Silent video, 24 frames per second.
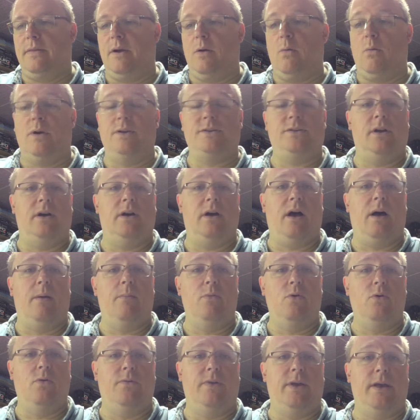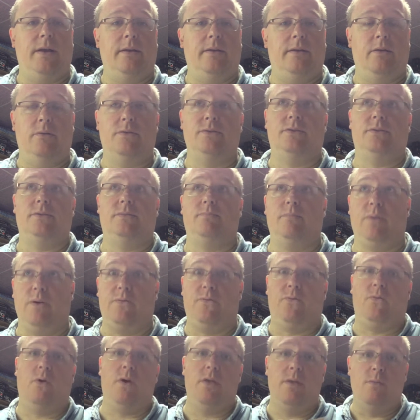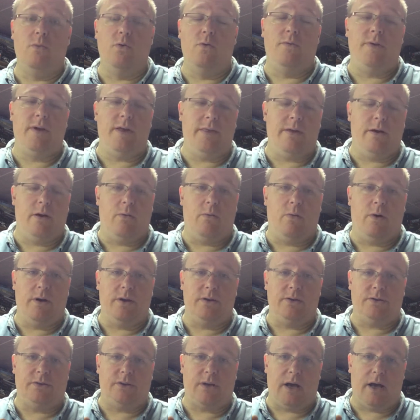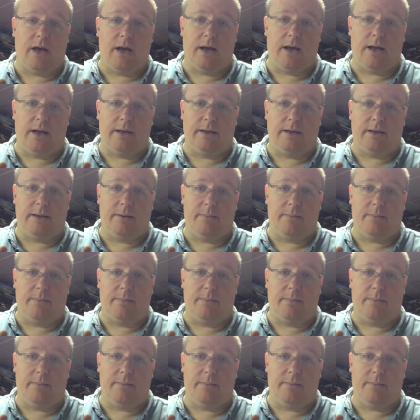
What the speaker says: there was a movie. Before the movie, there was a